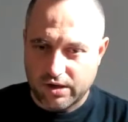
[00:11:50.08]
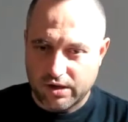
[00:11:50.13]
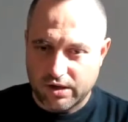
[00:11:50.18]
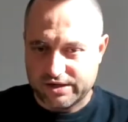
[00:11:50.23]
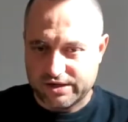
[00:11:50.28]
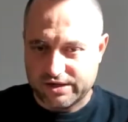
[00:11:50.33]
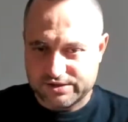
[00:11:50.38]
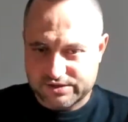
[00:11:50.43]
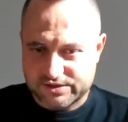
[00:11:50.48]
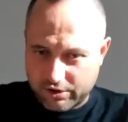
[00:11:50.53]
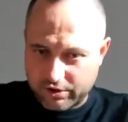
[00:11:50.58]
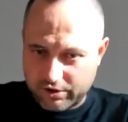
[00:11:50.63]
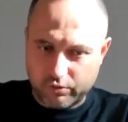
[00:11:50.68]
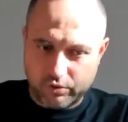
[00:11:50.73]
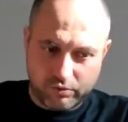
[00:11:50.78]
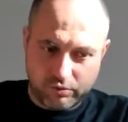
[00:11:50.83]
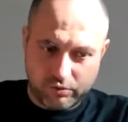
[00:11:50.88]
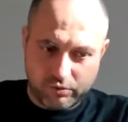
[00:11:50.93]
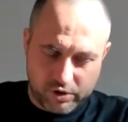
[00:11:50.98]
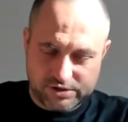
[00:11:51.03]
like start
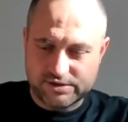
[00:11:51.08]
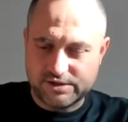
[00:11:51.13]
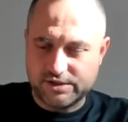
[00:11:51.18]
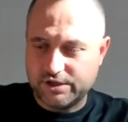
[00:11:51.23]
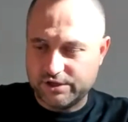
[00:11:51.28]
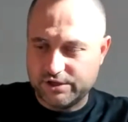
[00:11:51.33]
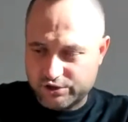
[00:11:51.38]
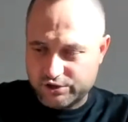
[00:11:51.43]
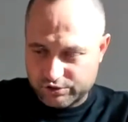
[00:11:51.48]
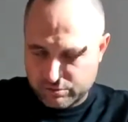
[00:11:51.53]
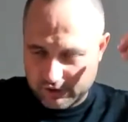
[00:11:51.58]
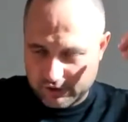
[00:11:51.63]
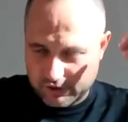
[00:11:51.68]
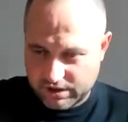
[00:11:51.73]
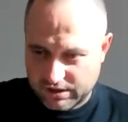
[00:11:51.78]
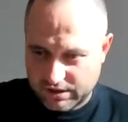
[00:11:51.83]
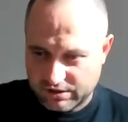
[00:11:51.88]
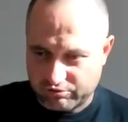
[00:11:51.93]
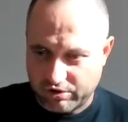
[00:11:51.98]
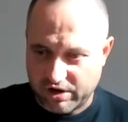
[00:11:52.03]
with what's the issue and
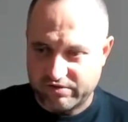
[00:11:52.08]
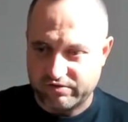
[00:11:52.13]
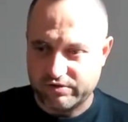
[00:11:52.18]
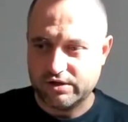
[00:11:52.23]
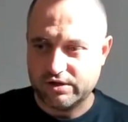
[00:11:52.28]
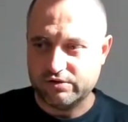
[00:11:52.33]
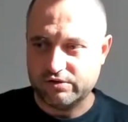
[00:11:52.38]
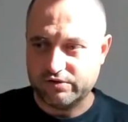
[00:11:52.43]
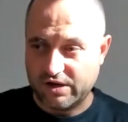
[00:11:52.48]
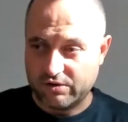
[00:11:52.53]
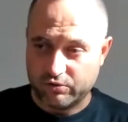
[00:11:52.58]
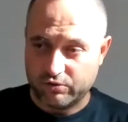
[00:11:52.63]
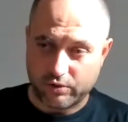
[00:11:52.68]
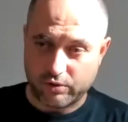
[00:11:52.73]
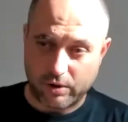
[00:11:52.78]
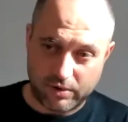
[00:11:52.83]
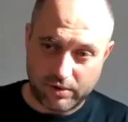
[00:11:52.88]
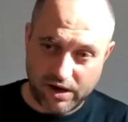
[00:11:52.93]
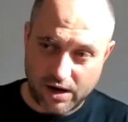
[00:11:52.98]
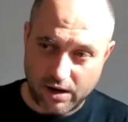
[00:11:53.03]
then drive it. That's
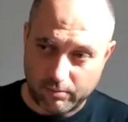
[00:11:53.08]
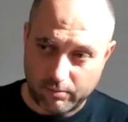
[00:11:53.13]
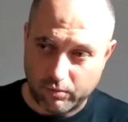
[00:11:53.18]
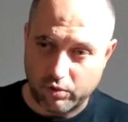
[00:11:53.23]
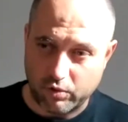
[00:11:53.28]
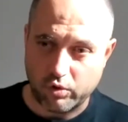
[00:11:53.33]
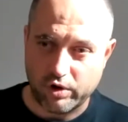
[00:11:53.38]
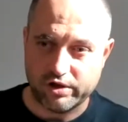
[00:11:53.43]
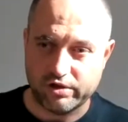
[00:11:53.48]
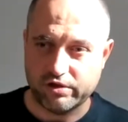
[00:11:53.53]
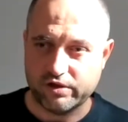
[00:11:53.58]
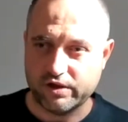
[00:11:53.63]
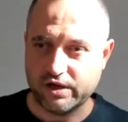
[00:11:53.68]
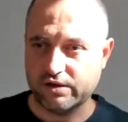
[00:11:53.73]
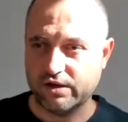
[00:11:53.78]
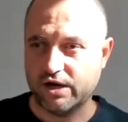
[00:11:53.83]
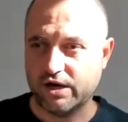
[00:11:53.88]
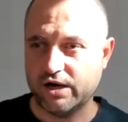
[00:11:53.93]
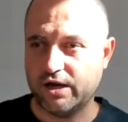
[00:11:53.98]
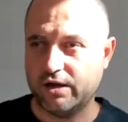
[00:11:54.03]
definitely the number one thing
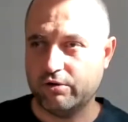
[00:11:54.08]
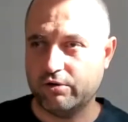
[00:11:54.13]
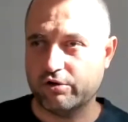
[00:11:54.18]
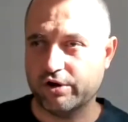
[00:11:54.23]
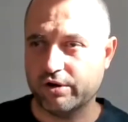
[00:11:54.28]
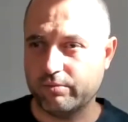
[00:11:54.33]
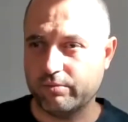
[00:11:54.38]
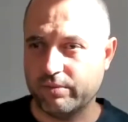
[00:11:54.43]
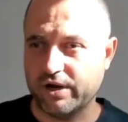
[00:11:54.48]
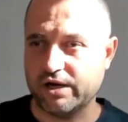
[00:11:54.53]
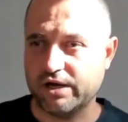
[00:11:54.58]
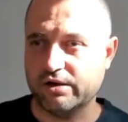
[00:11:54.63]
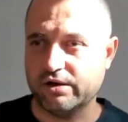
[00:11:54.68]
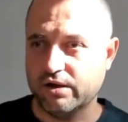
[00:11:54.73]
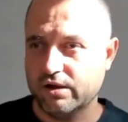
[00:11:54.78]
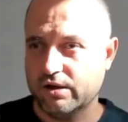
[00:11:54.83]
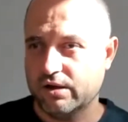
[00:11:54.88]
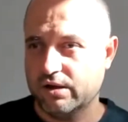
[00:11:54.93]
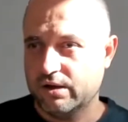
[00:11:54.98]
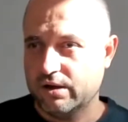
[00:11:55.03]
that I learned at Bain.
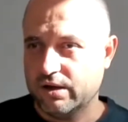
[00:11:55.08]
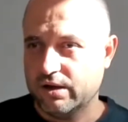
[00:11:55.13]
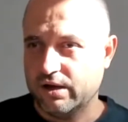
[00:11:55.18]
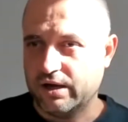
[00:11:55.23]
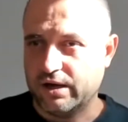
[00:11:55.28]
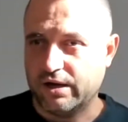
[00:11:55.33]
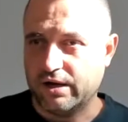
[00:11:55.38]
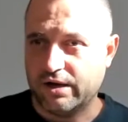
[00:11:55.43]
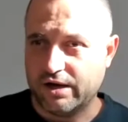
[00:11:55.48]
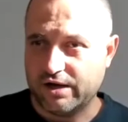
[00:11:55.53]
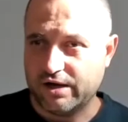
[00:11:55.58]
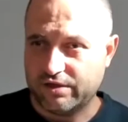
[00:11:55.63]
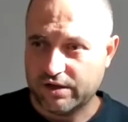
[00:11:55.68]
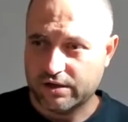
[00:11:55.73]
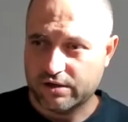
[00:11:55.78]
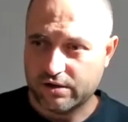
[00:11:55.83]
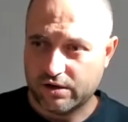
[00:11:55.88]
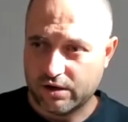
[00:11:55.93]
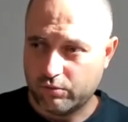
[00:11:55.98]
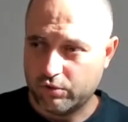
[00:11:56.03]
I think
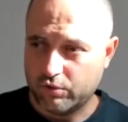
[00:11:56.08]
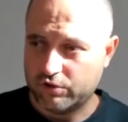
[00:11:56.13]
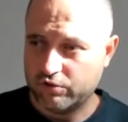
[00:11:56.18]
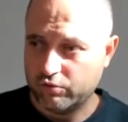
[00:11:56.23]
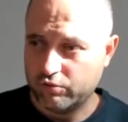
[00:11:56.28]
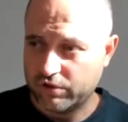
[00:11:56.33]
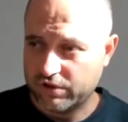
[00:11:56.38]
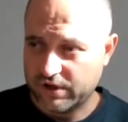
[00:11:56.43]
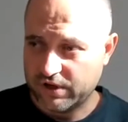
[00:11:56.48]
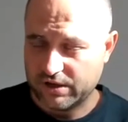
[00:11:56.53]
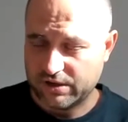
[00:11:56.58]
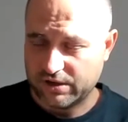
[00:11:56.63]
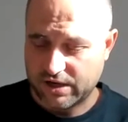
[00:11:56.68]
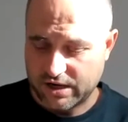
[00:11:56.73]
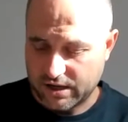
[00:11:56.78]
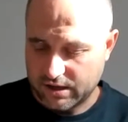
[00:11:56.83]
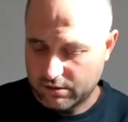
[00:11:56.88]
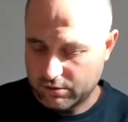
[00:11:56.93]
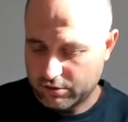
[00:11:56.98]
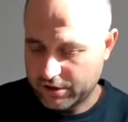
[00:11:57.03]
the number 2 thing that I
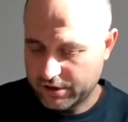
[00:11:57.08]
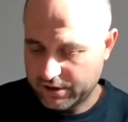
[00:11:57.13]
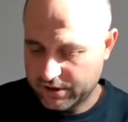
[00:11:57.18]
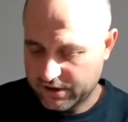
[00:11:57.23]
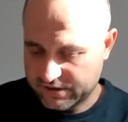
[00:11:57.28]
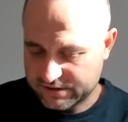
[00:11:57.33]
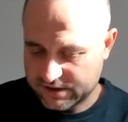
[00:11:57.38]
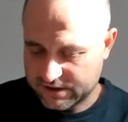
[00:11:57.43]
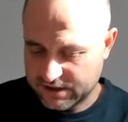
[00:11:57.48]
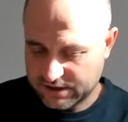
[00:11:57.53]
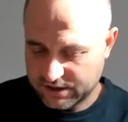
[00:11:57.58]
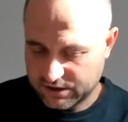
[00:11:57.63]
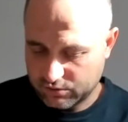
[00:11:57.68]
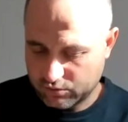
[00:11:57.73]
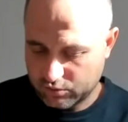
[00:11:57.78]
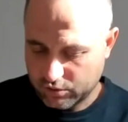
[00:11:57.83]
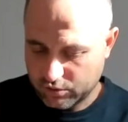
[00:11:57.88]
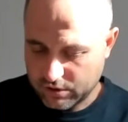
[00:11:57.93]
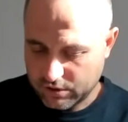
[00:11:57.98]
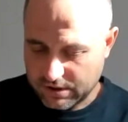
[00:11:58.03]
learned is that
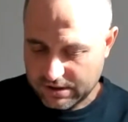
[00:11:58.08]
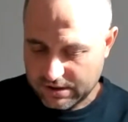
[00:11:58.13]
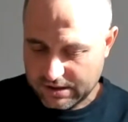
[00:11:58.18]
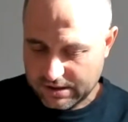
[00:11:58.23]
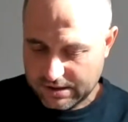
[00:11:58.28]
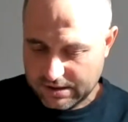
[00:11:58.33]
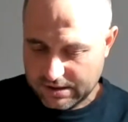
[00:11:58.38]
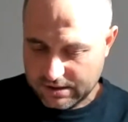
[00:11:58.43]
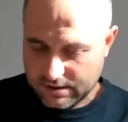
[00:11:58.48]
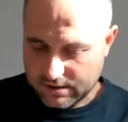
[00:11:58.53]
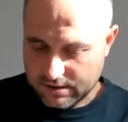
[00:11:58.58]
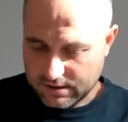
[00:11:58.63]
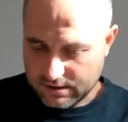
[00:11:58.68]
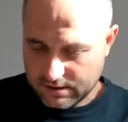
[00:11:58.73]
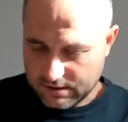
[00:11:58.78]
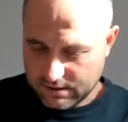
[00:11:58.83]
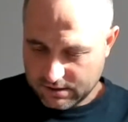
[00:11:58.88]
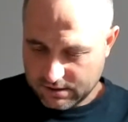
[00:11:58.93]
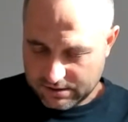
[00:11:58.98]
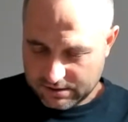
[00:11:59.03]
you
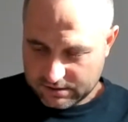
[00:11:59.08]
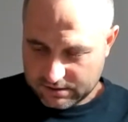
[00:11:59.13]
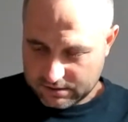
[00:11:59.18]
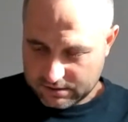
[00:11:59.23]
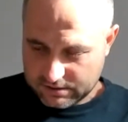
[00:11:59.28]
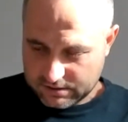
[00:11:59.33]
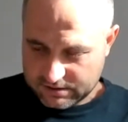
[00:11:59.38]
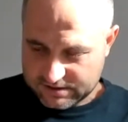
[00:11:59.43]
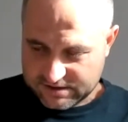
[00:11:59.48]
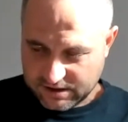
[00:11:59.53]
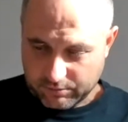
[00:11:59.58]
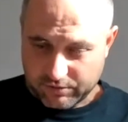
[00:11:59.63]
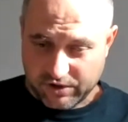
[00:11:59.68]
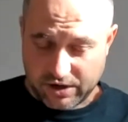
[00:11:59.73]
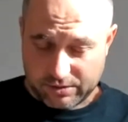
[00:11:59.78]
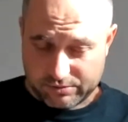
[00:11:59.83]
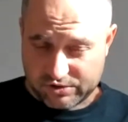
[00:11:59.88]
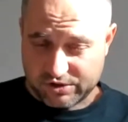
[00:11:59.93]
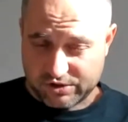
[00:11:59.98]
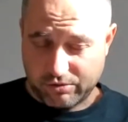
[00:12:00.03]

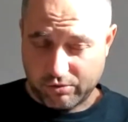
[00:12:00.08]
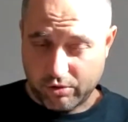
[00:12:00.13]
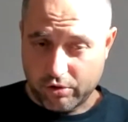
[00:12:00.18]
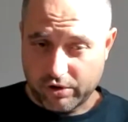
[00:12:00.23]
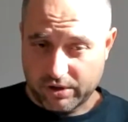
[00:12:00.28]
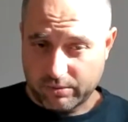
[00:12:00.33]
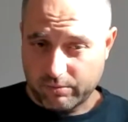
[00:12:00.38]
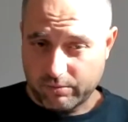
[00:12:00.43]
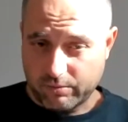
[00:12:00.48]
sometimes throwing